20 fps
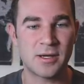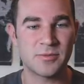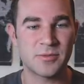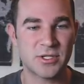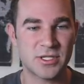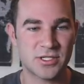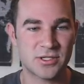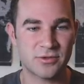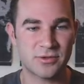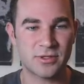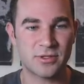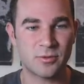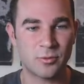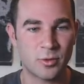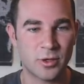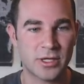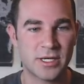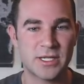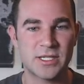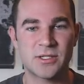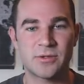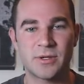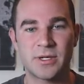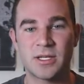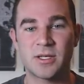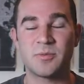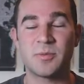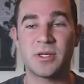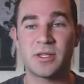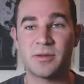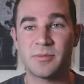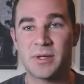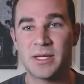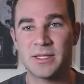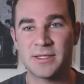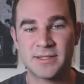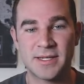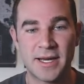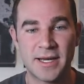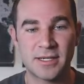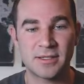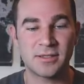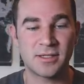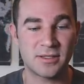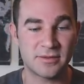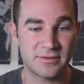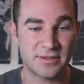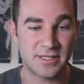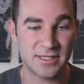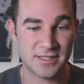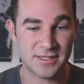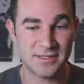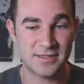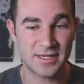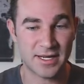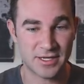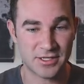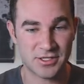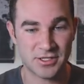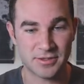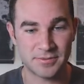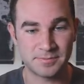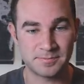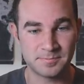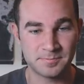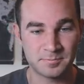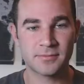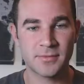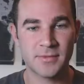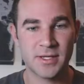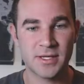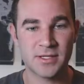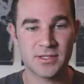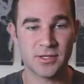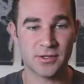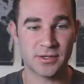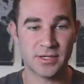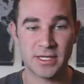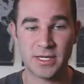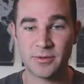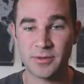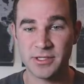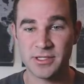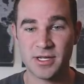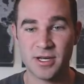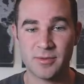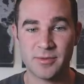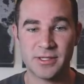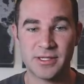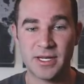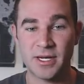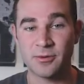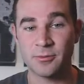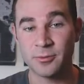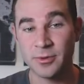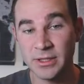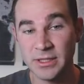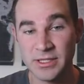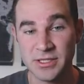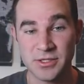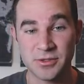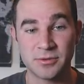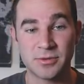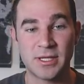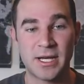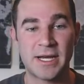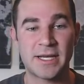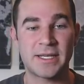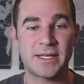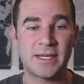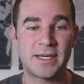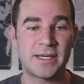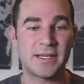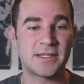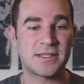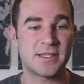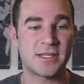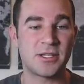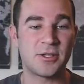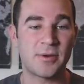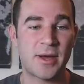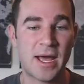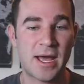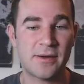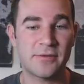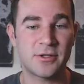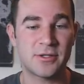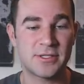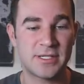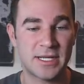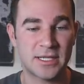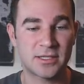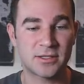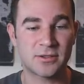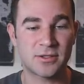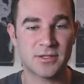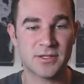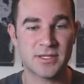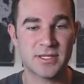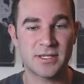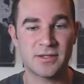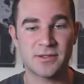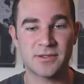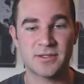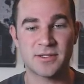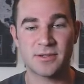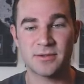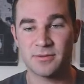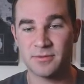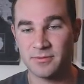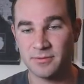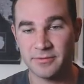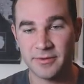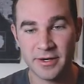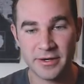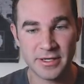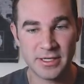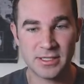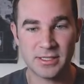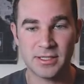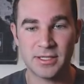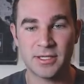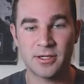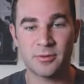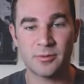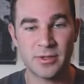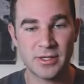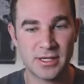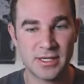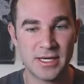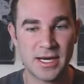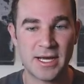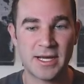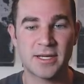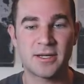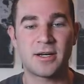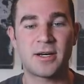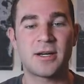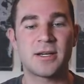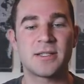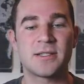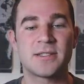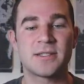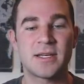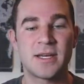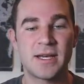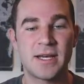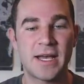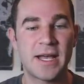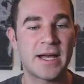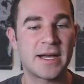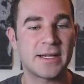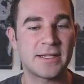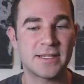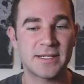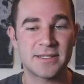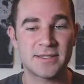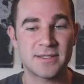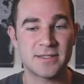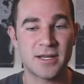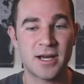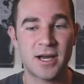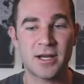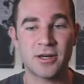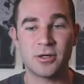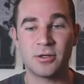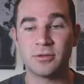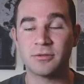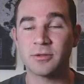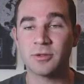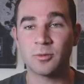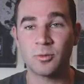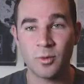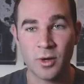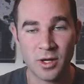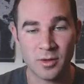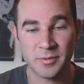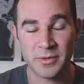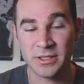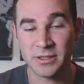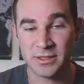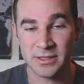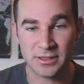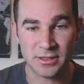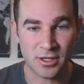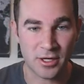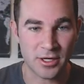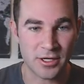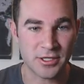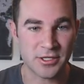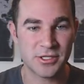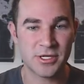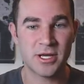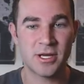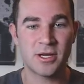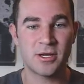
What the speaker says: just so that work history can be the main title of this section. So the thing I want to talk about that I really do like is that you have your technical skills very clear with the icons, and it's not overwhelmingly large.